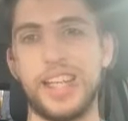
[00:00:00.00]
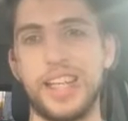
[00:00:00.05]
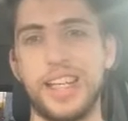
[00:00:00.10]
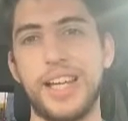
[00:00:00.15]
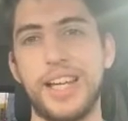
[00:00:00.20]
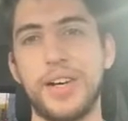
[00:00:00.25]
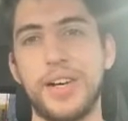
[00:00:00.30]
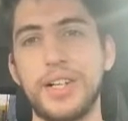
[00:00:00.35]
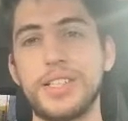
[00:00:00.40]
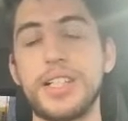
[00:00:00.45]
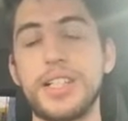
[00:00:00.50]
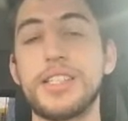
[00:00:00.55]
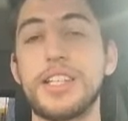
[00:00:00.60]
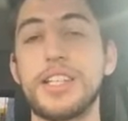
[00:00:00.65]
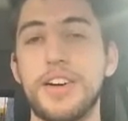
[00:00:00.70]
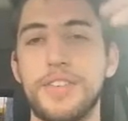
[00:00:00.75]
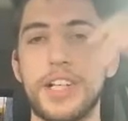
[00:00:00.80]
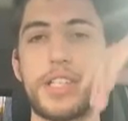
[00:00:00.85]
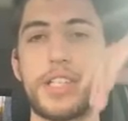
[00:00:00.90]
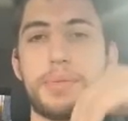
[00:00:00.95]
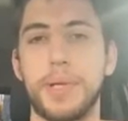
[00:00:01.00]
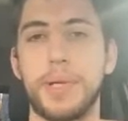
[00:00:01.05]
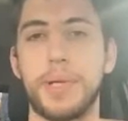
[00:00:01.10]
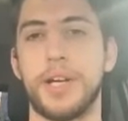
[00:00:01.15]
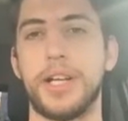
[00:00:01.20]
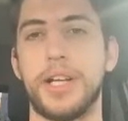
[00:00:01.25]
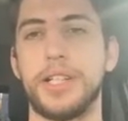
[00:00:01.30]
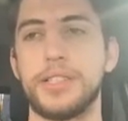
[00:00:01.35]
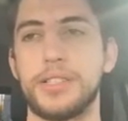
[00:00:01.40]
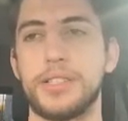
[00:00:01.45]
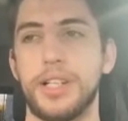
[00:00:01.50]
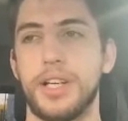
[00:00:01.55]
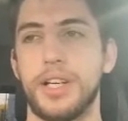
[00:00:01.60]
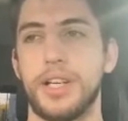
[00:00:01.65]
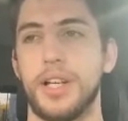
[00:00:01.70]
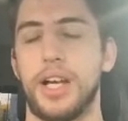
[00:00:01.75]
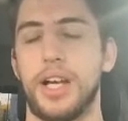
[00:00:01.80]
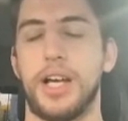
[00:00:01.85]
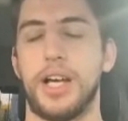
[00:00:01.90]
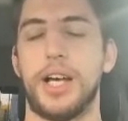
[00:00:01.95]
it was a tough experience,
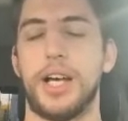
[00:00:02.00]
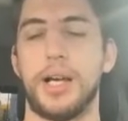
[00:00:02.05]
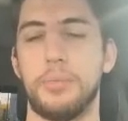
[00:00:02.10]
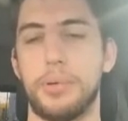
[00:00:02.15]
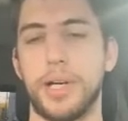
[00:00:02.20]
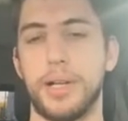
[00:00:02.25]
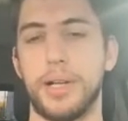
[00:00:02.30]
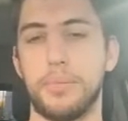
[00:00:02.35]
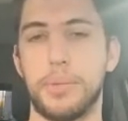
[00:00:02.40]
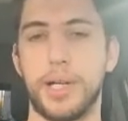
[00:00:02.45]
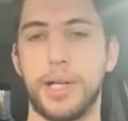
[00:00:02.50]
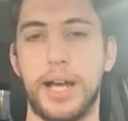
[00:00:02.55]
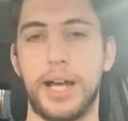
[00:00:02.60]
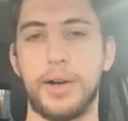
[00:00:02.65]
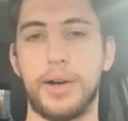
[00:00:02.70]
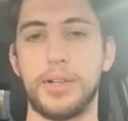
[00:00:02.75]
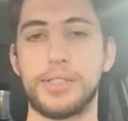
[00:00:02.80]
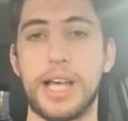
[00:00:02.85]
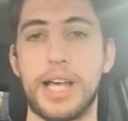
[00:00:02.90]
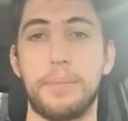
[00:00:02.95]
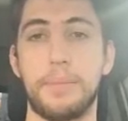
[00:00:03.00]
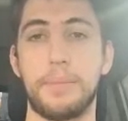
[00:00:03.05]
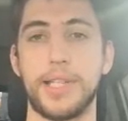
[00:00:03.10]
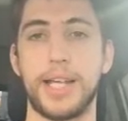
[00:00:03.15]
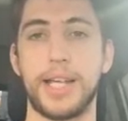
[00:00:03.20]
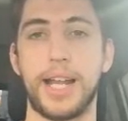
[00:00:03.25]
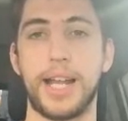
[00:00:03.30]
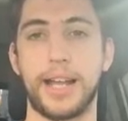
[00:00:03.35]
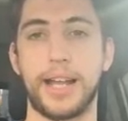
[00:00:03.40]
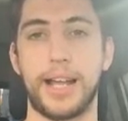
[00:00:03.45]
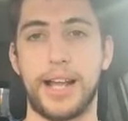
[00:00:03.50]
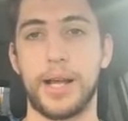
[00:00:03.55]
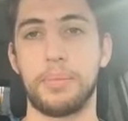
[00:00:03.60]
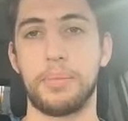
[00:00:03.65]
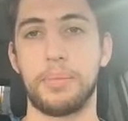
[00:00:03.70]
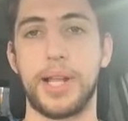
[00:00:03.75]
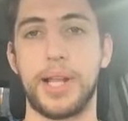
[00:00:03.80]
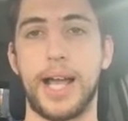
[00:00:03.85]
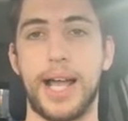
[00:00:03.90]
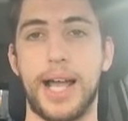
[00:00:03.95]
uh, but but I was happy that I, I
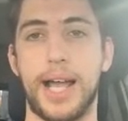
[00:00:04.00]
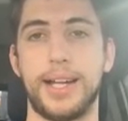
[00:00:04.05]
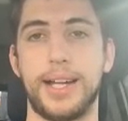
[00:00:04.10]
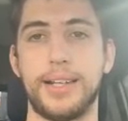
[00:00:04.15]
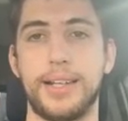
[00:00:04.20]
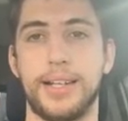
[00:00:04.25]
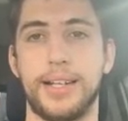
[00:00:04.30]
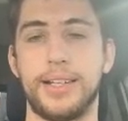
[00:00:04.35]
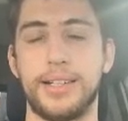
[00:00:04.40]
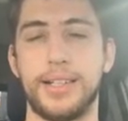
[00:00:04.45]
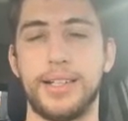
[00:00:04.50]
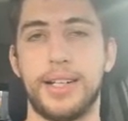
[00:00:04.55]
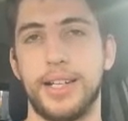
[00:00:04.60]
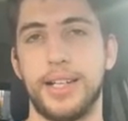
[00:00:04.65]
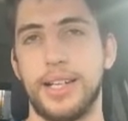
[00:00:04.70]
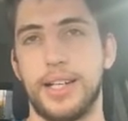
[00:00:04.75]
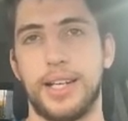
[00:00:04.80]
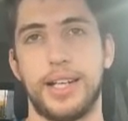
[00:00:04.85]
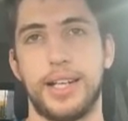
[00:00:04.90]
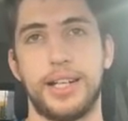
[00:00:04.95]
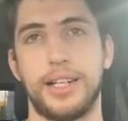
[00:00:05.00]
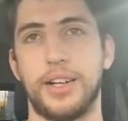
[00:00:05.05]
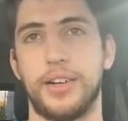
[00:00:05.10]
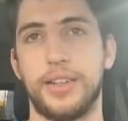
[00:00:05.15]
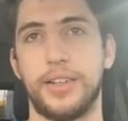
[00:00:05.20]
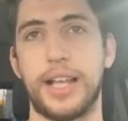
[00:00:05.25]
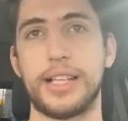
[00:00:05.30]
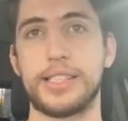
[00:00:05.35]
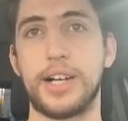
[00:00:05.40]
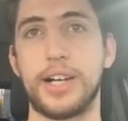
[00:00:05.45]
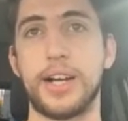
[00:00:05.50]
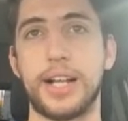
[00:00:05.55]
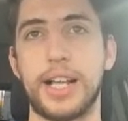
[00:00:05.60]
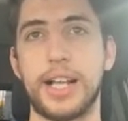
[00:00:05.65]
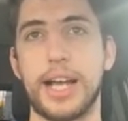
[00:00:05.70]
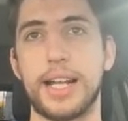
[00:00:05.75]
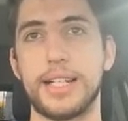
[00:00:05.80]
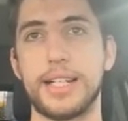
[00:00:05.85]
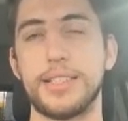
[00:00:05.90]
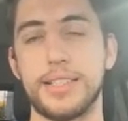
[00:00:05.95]
applied and you know that's how i
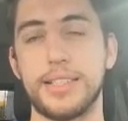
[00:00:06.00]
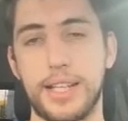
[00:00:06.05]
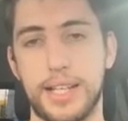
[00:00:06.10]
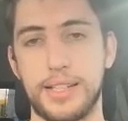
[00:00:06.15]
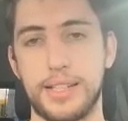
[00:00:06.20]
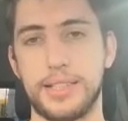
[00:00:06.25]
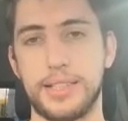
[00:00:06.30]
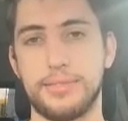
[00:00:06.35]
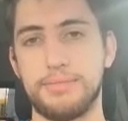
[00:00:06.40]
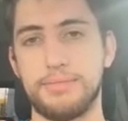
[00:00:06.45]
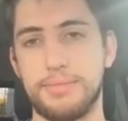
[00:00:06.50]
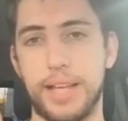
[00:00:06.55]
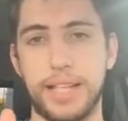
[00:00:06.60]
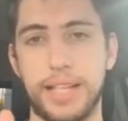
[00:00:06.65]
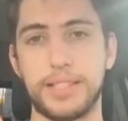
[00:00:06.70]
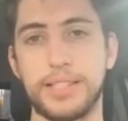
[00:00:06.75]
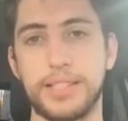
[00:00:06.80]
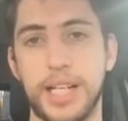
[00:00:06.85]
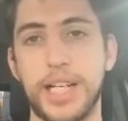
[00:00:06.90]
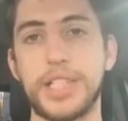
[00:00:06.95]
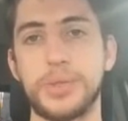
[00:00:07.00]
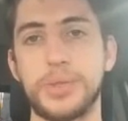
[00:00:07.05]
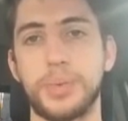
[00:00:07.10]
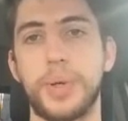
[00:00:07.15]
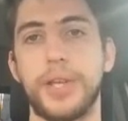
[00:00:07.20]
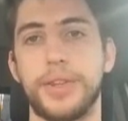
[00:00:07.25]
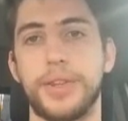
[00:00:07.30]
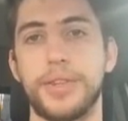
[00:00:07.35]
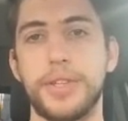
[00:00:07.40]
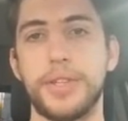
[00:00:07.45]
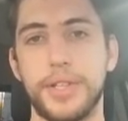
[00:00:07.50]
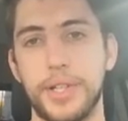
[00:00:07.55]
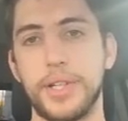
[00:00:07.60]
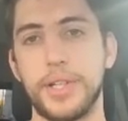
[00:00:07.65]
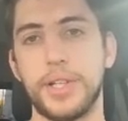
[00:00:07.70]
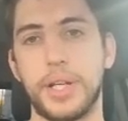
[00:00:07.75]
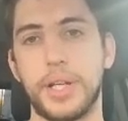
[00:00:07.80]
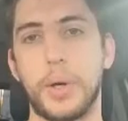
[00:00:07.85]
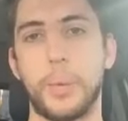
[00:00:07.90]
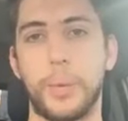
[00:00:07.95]
got in in in touch with
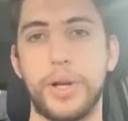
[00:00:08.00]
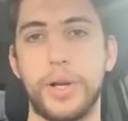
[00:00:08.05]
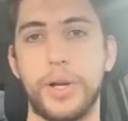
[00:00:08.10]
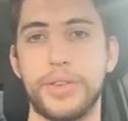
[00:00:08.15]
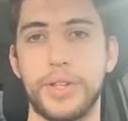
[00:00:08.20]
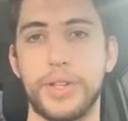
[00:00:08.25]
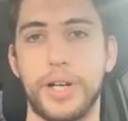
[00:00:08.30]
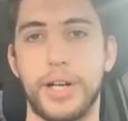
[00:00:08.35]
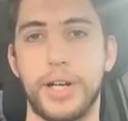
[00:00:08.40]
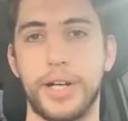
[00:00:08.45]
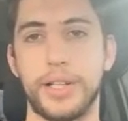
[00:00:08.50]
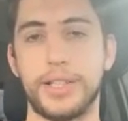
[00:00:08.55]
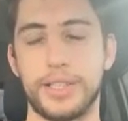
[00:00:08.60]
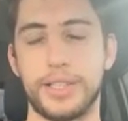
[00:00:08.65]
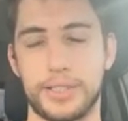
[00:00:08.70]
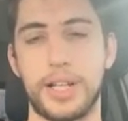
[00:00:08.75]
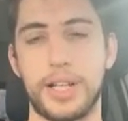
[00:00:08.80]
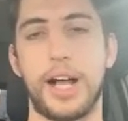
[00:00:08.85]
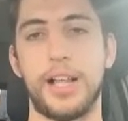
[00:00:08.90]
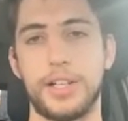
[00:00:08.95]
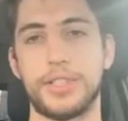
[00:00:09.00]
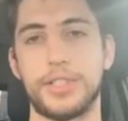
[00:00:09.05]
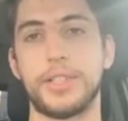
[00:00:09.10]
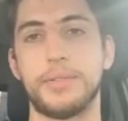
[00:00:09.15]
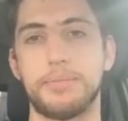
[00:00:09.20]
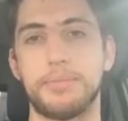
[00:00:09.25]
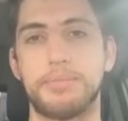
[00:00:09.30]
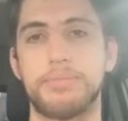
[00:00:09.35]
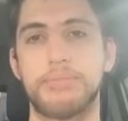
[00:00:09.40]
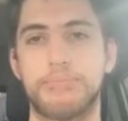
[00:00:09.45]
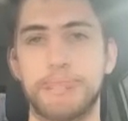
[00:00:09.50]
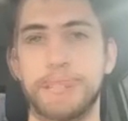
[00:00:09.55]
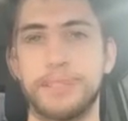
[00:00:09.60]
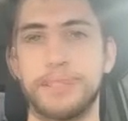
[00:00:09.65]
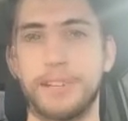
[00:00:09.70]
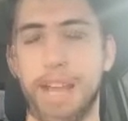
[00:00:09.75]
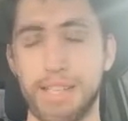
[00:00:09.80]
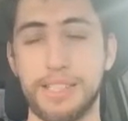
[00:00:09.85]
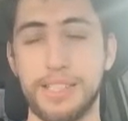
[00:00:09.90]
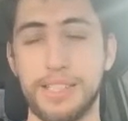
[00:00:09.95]
with uh the scholarship
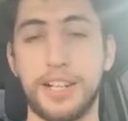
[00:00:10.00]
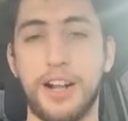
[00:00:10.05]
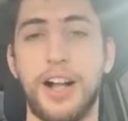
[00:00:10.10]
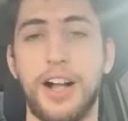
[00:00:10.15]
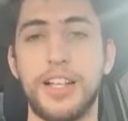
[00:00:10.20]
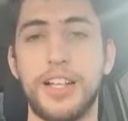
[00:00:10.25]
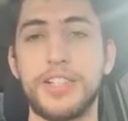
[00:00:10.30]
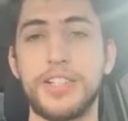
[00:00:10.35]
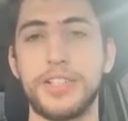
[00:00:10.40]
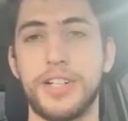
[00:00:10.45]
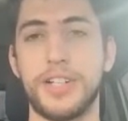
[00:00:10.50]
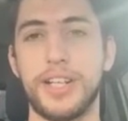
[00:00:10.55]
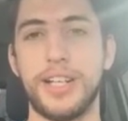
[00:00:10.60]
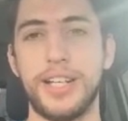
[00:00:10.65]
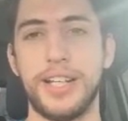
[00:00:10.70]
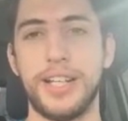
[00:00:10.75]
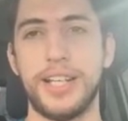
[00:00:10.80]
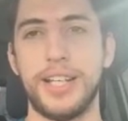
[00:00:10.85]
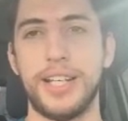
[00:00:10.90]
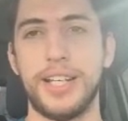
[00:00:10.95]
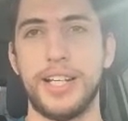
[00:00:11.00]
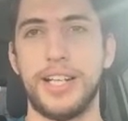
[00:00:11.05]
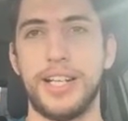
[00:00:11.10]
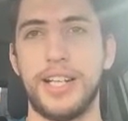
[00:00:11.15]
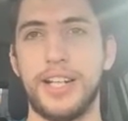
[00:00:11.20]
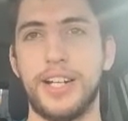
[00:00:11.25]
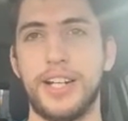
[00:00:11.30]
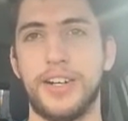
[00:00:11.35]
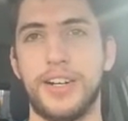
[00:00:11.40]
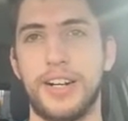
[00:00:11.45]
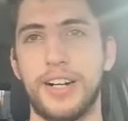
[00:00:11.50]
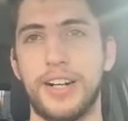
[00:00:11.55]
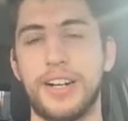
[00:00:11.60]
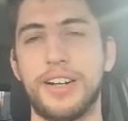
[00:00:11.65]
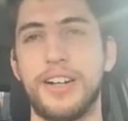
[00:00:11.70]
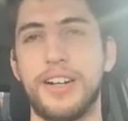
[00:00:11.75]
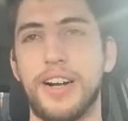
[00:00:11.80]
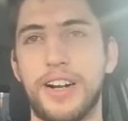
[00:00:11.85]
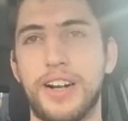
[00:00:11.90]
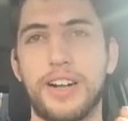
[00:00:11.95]
as a college student you know a,
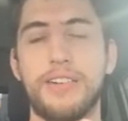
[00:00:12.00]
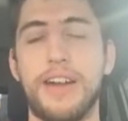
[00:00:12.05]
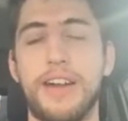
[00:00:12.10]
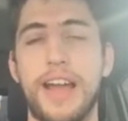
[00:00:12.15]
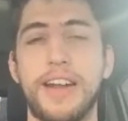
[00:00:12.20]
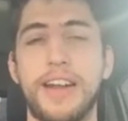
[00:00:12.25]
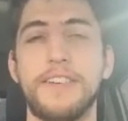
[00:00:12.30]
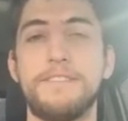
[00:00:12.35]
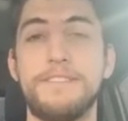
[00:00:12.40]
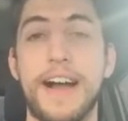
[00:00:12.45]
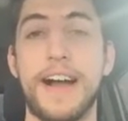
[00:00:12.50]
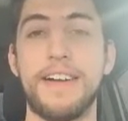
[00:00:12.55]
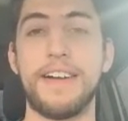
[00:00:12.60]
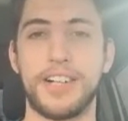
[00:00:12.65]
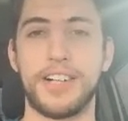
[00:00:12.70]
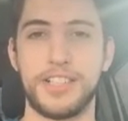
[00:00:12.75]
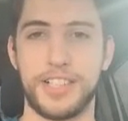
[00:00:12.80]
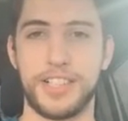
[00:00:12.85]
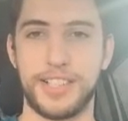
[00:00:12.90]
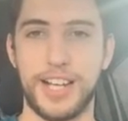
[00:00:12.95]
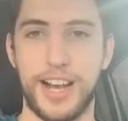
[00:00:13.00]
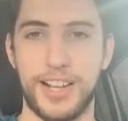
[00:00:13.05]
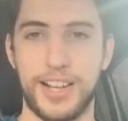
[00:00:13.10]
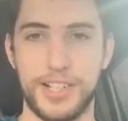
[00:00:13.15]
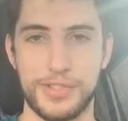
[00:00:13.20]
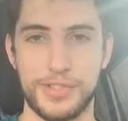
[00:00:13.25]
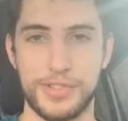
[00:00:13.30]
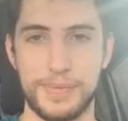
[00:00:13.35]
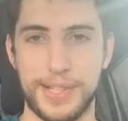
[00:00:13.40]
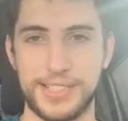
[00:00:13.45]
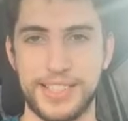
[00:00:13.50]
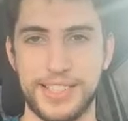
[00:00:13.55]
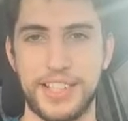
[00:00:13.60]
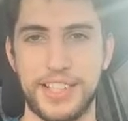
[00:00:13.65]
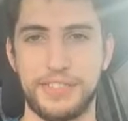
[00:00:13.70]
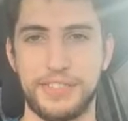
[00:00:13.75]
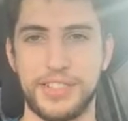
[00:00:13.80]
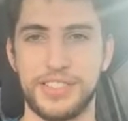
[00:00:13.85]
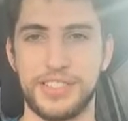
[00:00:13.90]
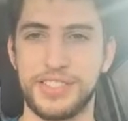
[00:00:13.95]
a grant of $500 makes a
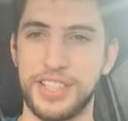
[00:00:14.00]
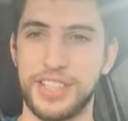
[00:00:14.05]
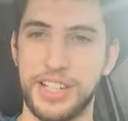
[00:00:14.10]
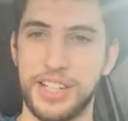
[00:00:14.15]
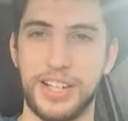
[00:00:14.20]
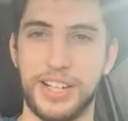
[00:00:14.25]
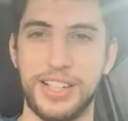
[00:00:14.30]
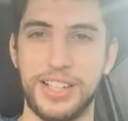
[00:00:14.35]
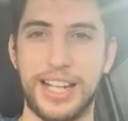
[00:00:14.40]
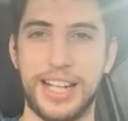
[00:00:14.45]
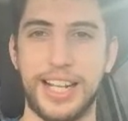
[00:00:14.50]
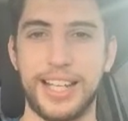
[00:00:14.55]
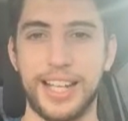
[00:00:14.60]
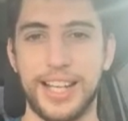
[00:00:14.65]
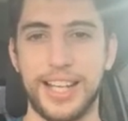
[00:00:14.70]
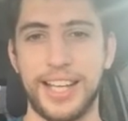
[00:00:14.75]
difference you know like